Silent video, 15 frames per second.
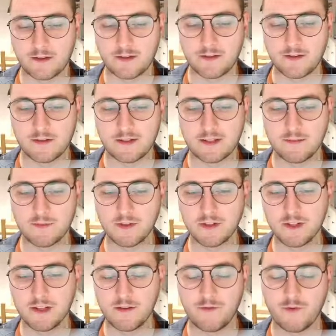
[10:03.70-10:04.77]

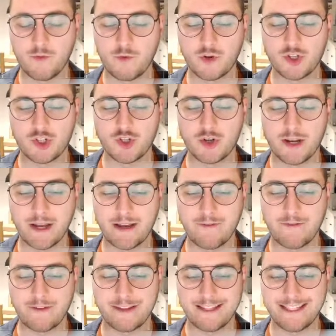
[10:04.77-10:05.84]
Similarly, if we want to
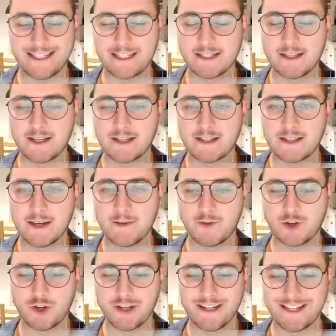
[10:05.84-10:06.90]
have the exact same
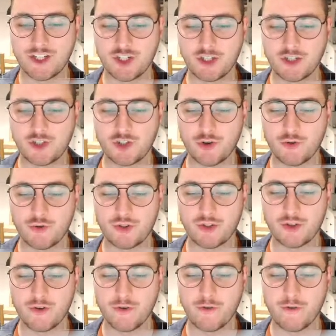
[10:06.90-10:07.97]
conditions shown
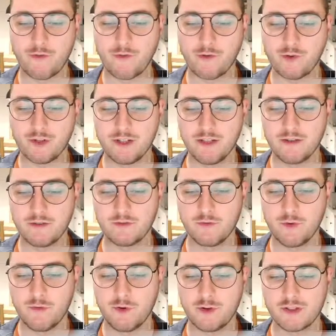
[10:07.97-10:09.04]
for the
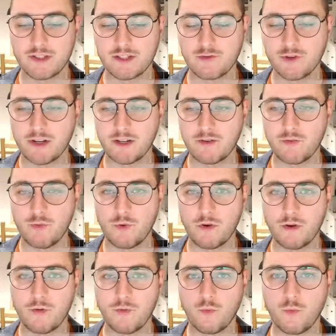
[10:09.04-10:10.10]
reverse strand,
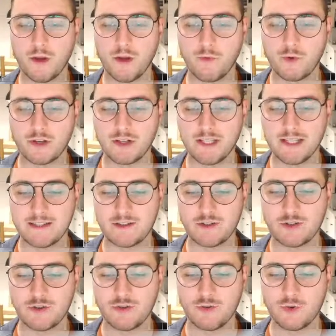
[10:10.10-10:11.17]
we would need
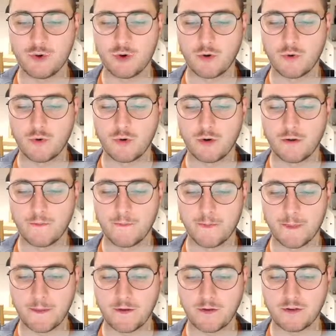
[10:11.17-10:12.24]
to
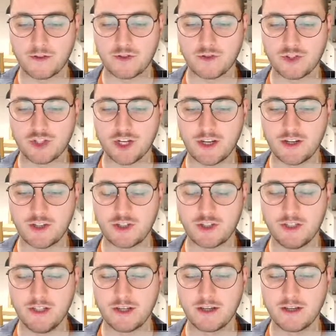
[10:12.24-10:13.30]
also change
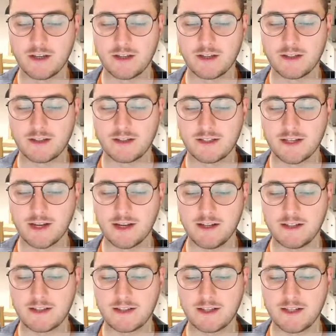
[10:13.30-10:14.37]
the
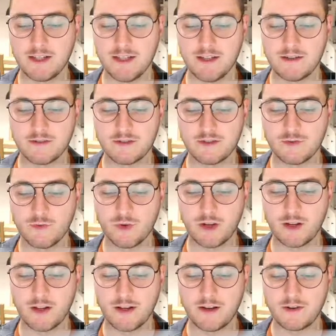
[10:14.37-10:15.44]
settings here. So we
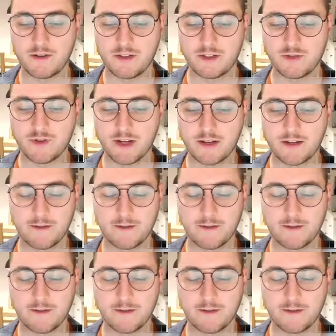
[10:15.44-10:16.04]
click on the track